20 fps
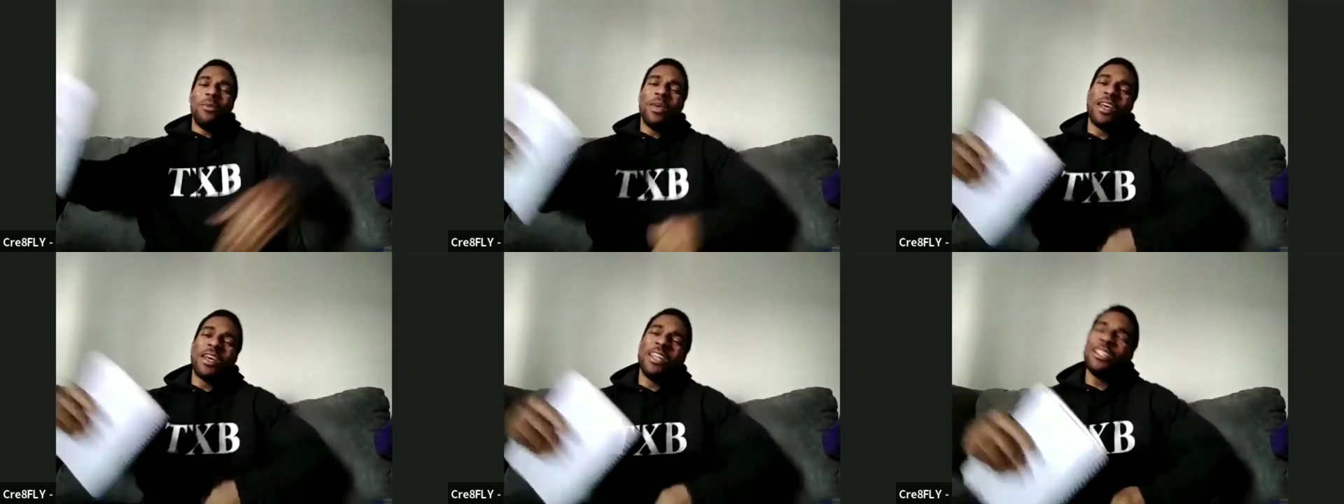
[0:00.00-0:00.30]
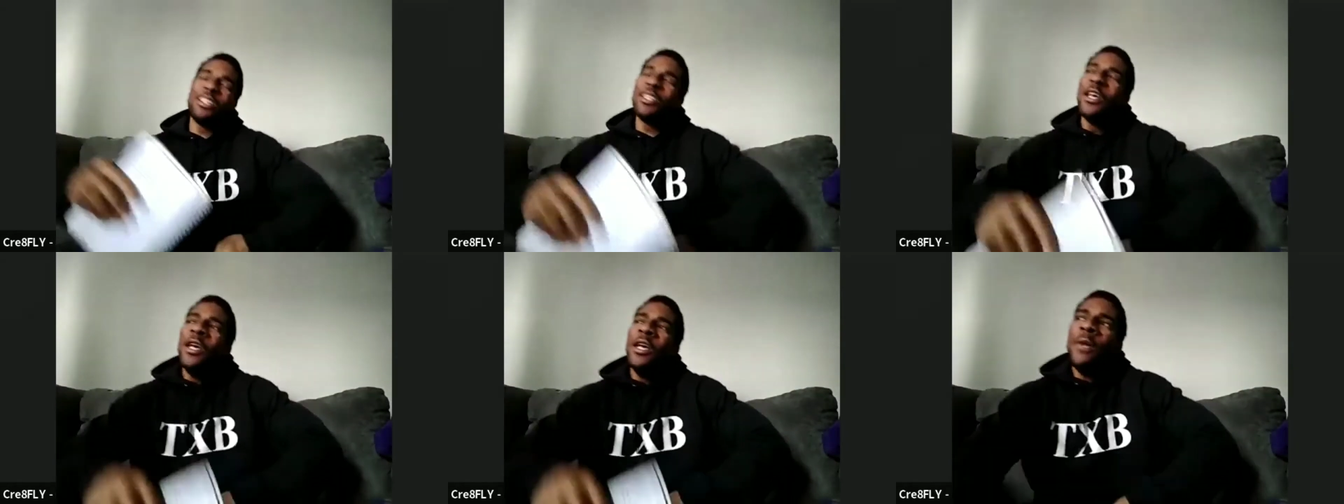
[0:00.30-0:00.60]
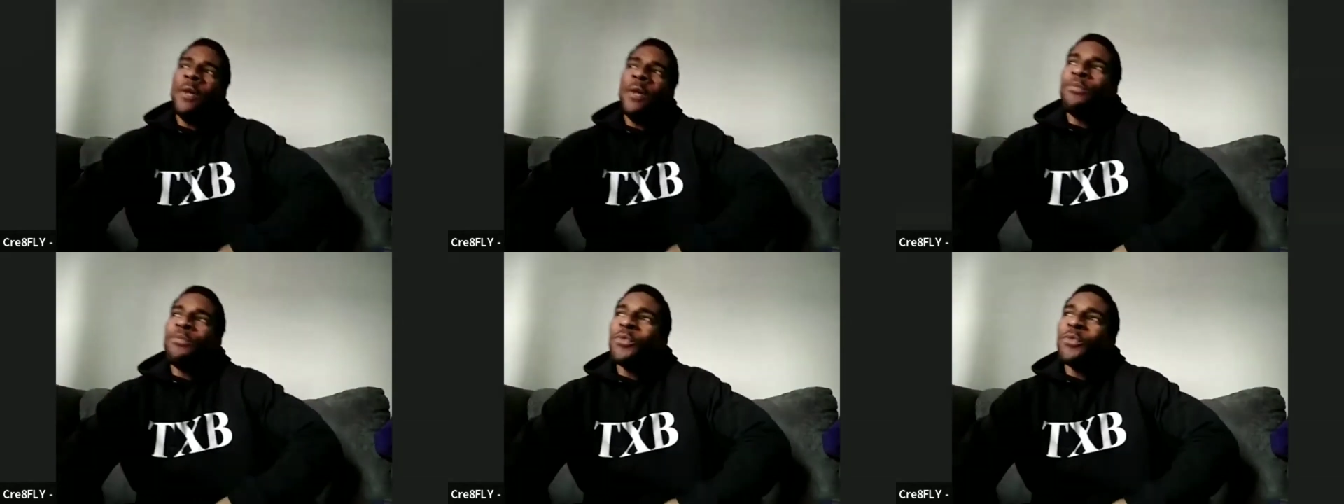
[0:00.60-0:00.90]
because
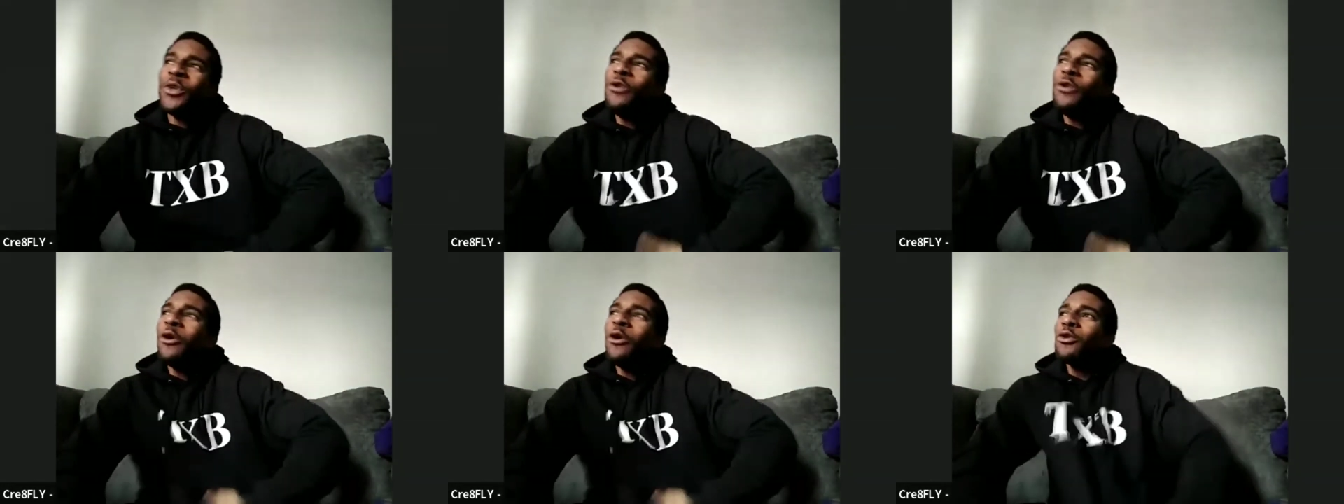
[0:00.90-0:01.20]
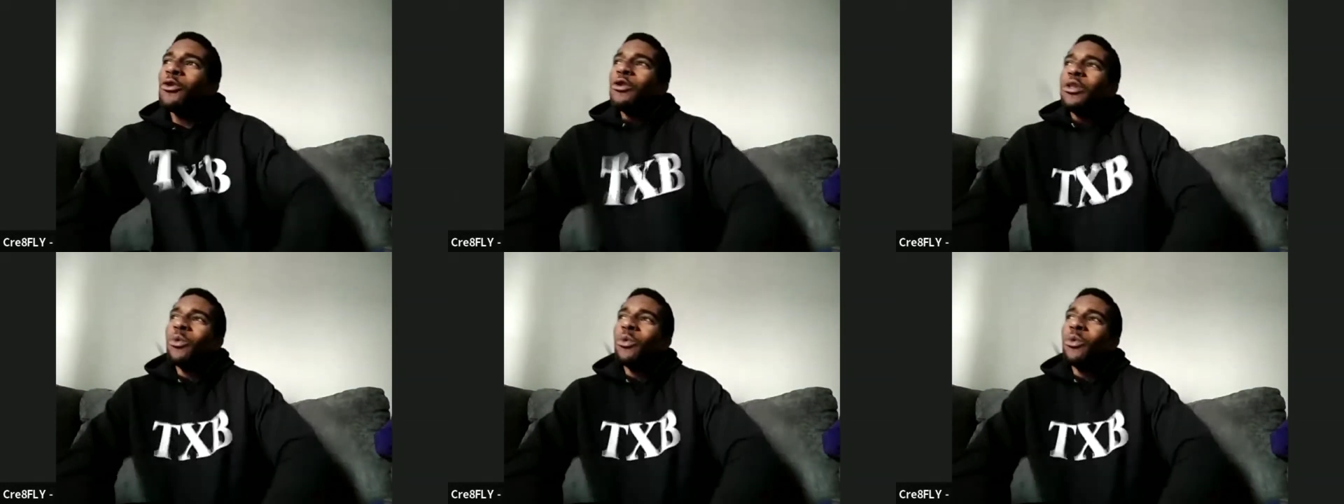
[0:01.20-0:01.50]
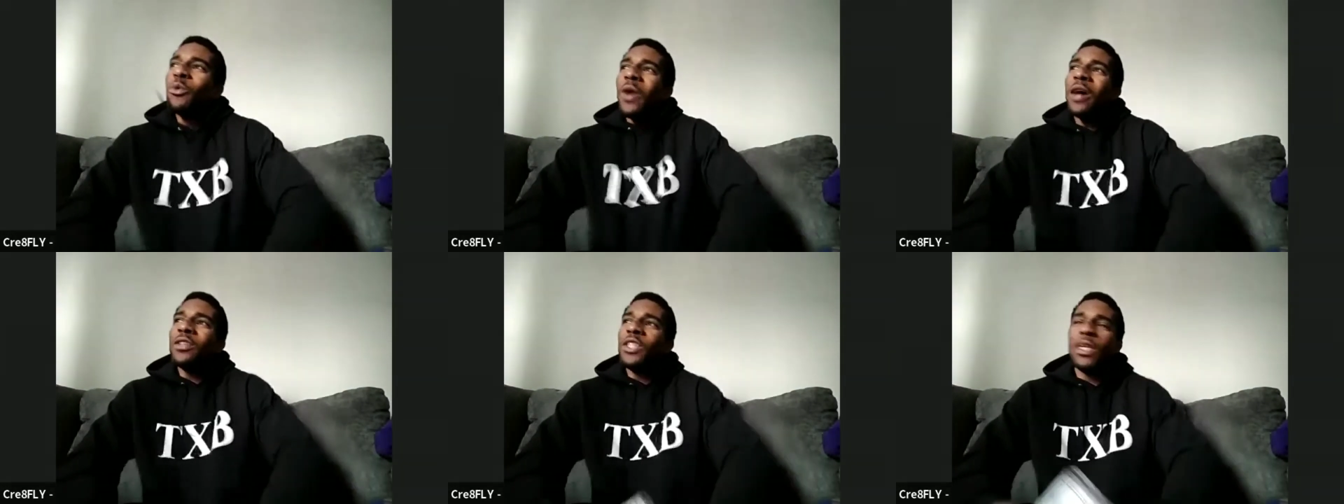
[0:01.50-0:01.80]
you go through some
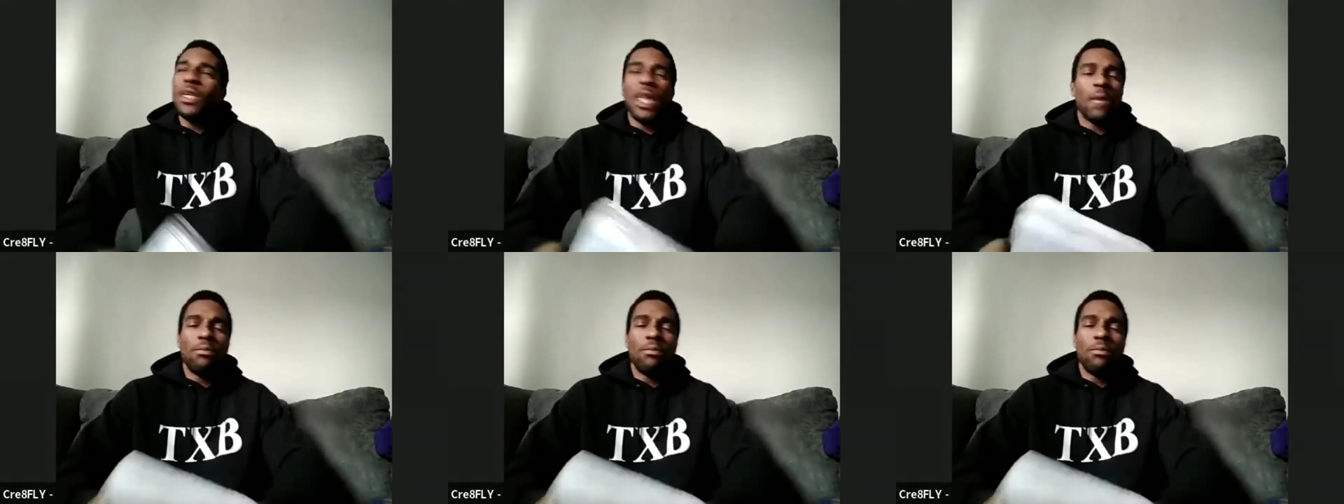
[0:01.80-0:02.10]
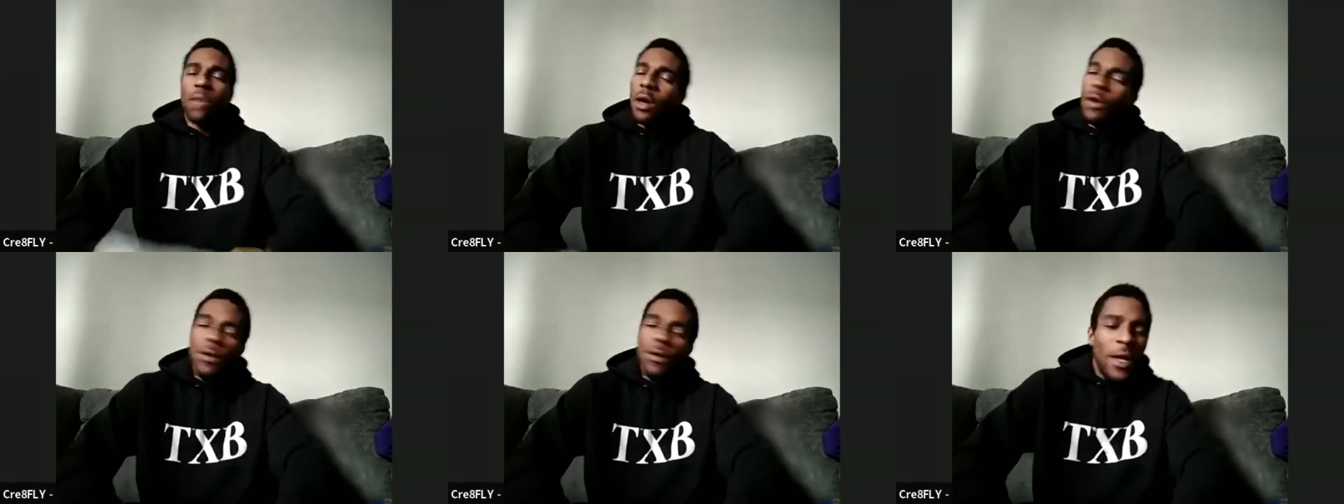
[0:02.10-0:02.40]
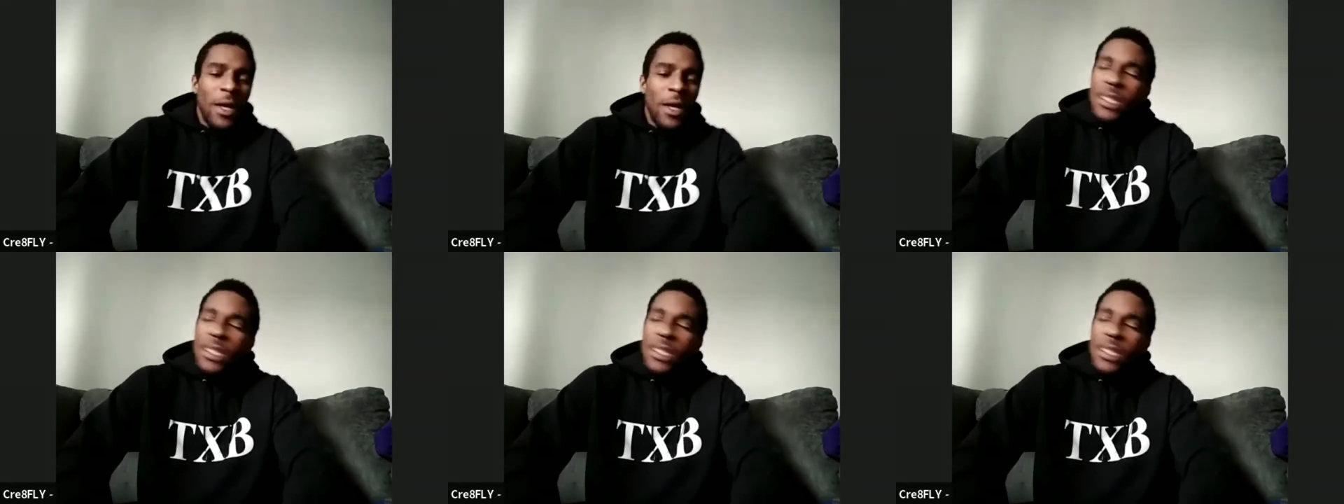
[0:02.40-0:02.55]
wild shit, like, bro,